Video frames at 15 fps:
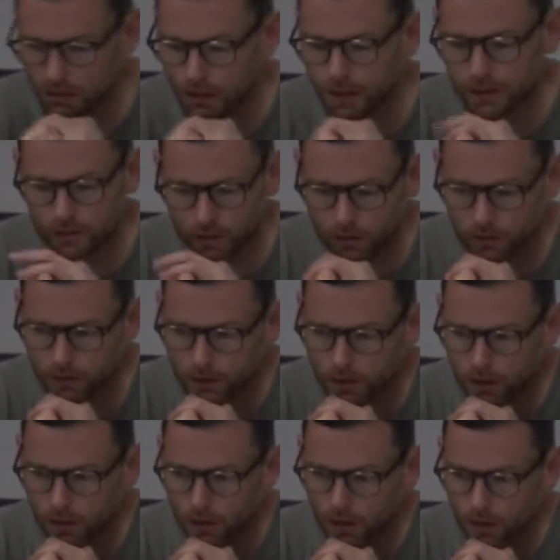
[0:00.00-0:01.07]
a lecture,
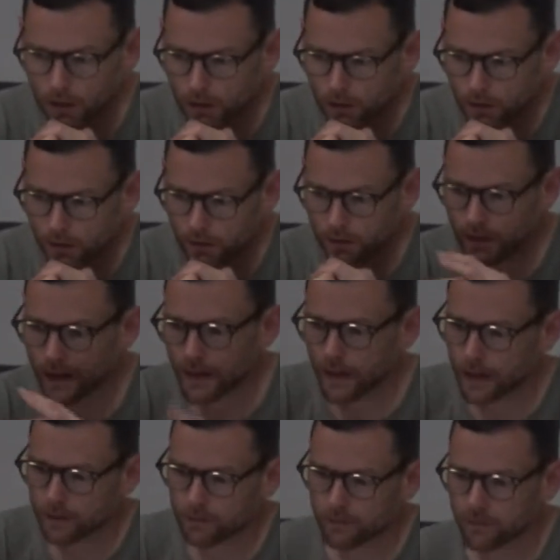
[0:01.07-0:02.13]
and
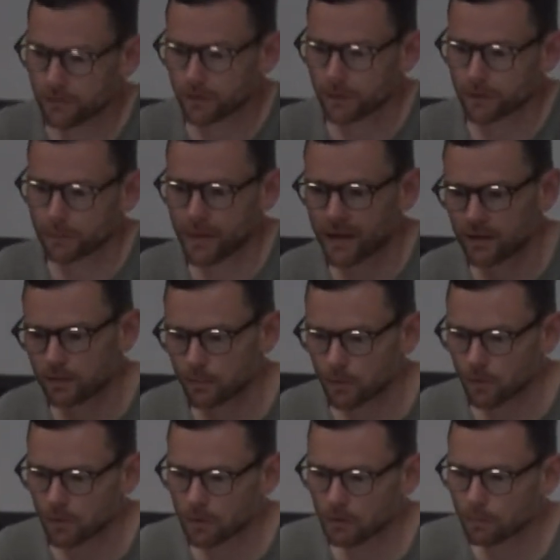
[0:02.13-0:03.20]
have made a
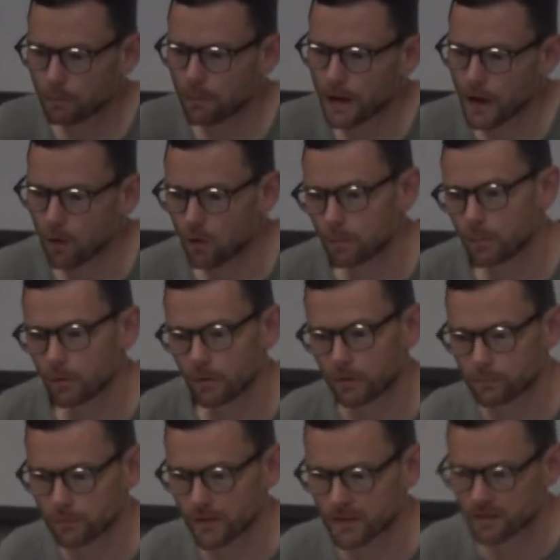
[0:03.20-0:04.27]
small PowerPoint
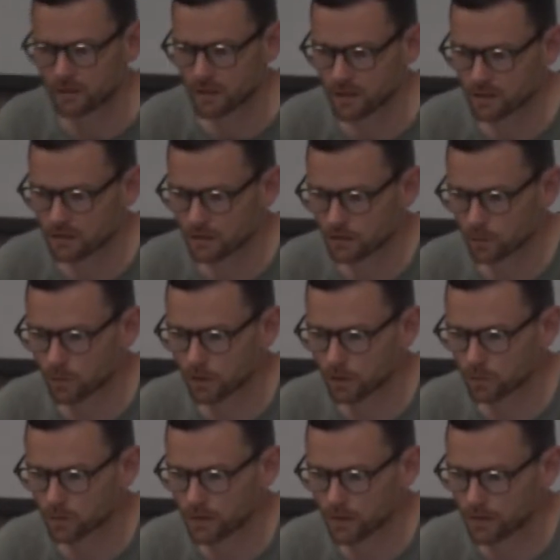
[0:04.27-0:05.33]
presentation as well
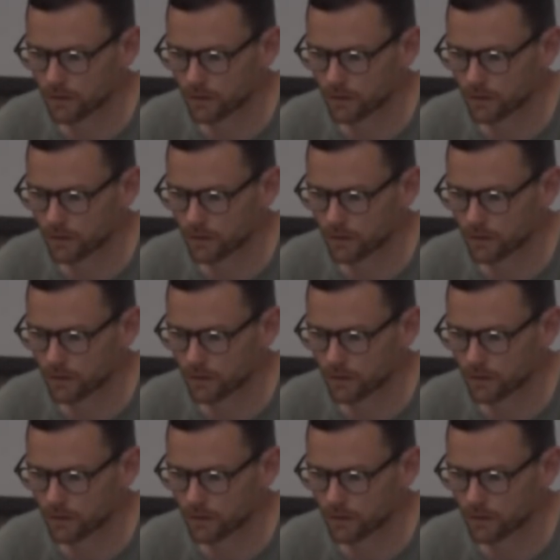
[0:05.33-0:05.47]
with